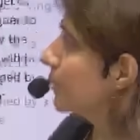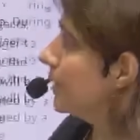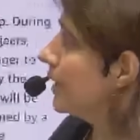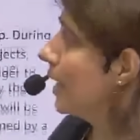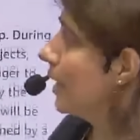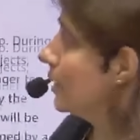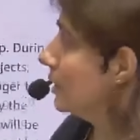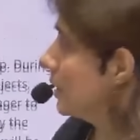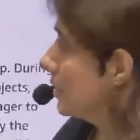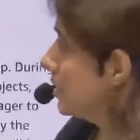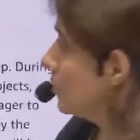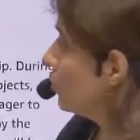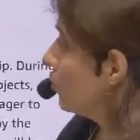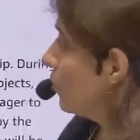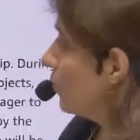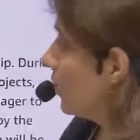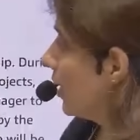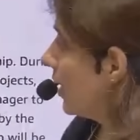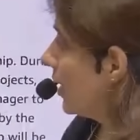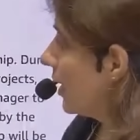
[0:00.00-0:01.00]
yeah, this is
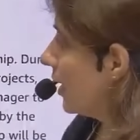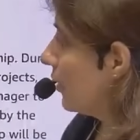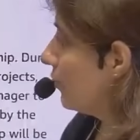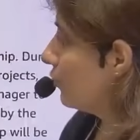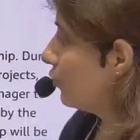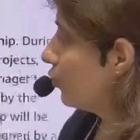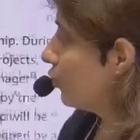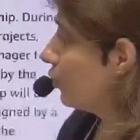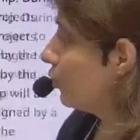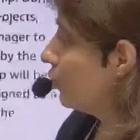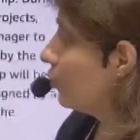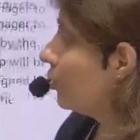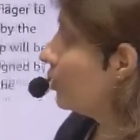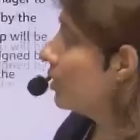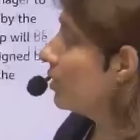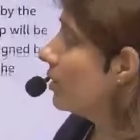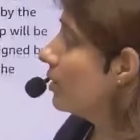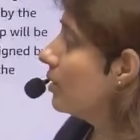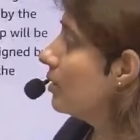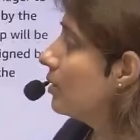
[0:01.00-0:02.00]
offline, I have told you.
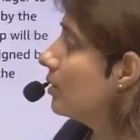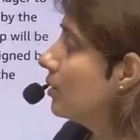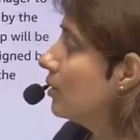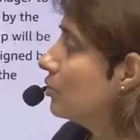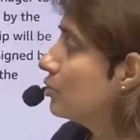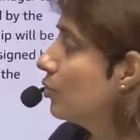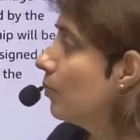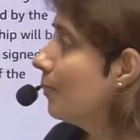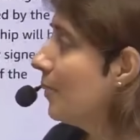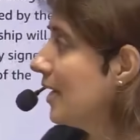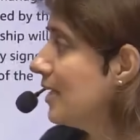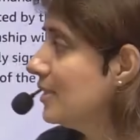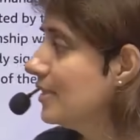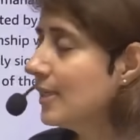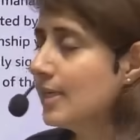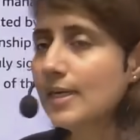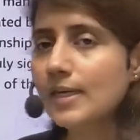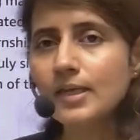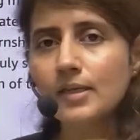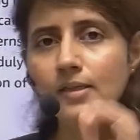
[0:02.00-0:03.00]
So
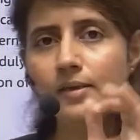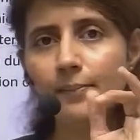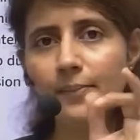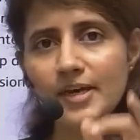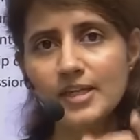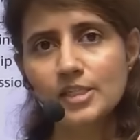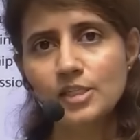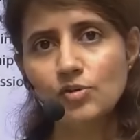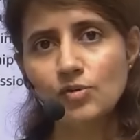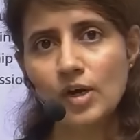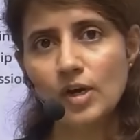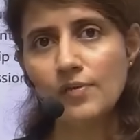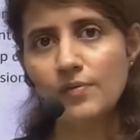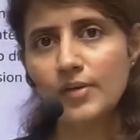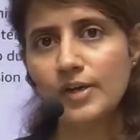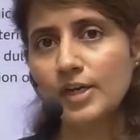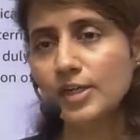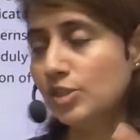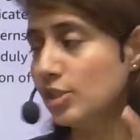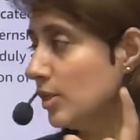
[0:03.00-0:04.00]
basically, the basic
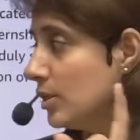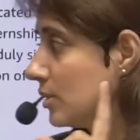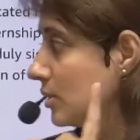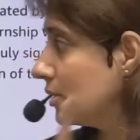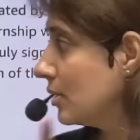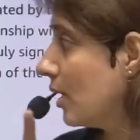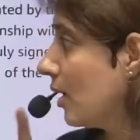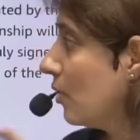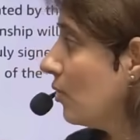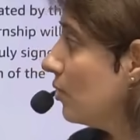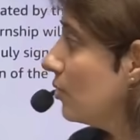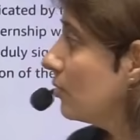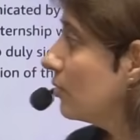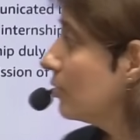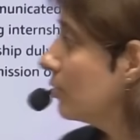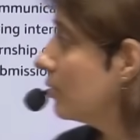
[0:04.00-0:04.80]
qualification is now